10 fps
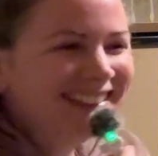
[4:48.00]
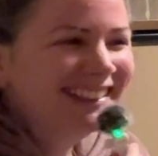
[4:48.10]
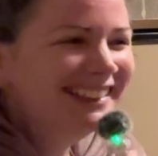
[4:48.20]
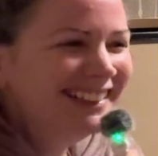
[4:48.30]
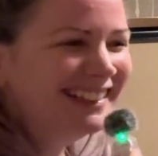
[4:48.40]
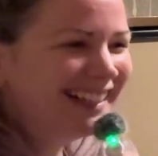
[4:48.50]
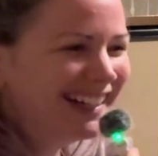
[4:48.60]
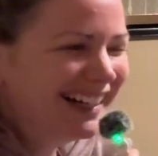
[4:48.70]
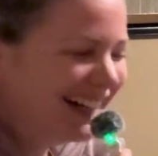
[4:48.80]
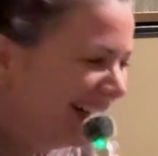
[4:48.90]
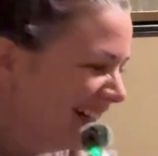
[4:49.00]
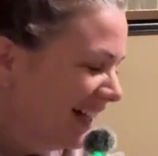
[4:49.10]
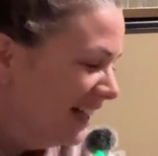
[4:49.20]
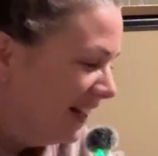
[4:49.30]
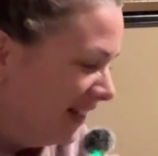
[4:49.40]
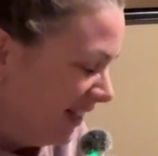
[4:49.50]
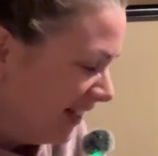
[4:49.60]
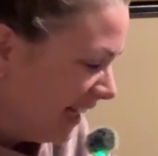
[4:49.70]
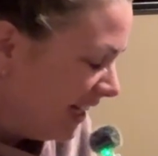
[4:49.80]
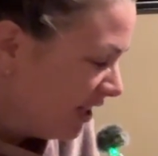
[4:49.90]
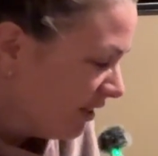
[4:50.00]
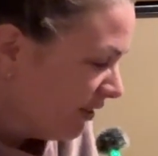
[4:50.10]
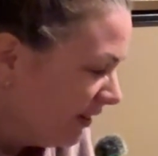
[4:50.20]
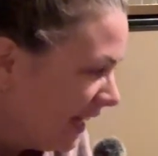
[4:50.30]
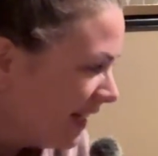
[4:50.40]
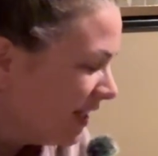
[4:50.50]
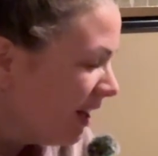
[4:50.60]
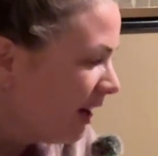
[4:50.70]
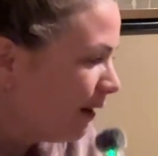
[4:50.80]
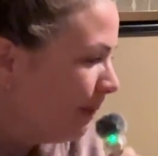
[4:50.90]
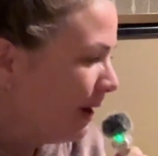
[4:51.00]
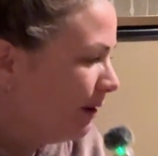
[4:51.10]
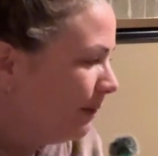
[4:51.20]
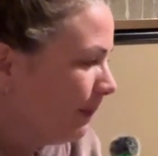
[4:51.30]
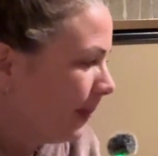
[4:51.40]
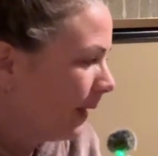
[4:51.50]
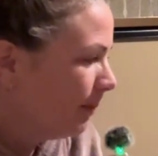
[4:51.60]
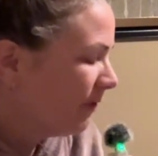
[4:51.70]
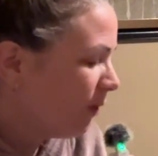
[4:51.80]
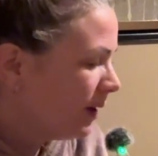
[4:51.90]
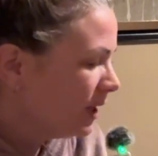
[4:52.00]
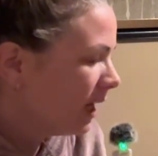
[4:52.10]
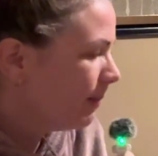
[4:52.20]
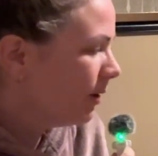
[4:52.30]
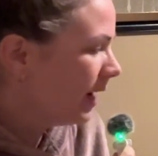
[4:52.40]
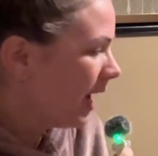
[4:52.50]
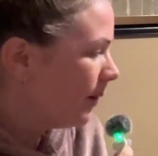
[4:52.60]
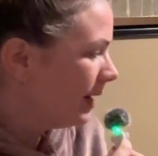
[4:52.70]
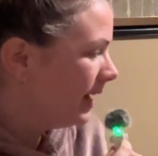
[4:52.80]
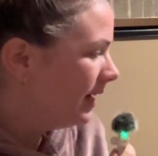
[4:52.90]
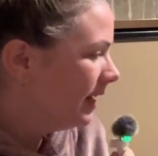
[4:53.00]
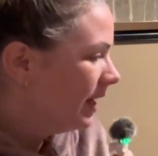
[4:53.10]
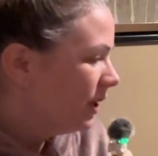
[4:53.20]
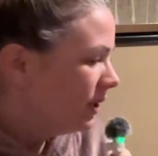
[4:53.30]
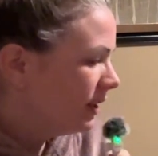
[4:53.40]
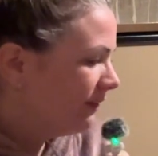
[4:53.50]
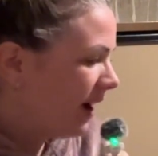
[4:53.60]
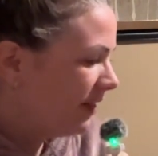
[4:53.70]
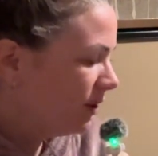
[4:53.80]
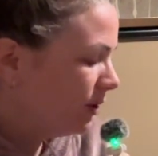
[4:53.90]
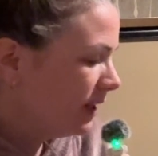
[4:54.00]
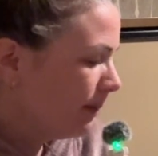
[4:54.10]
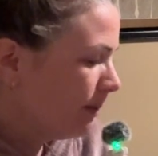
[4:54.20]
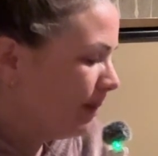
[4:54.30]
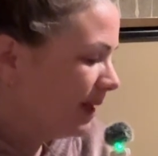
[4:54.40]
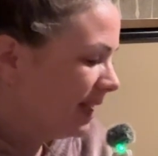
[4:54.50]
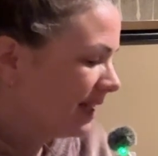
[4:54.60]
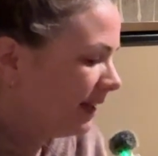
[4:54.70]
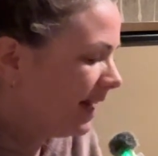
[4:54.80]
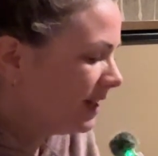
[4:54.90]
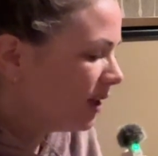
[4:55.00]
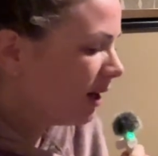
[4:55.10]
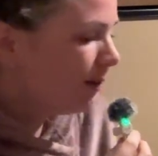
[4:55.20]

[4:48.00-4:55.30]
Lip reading: Yeah. Okay, so let's talk about, before we talk about how we divide the duties up in business, let's talk